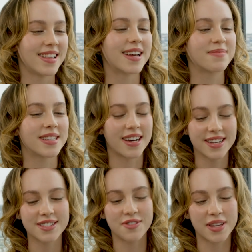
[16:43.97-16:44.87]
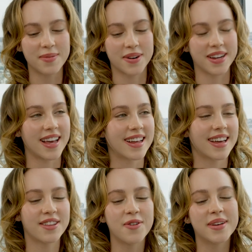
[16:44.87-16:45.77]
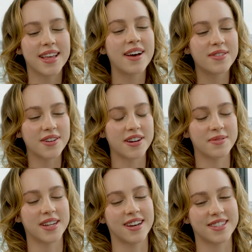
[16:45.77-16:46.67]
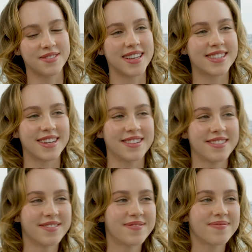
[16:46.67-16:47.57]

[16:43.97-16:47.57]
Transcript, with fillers: You spit it out like, my tongue is low-key burning. No, but it was already when it got sweet, so.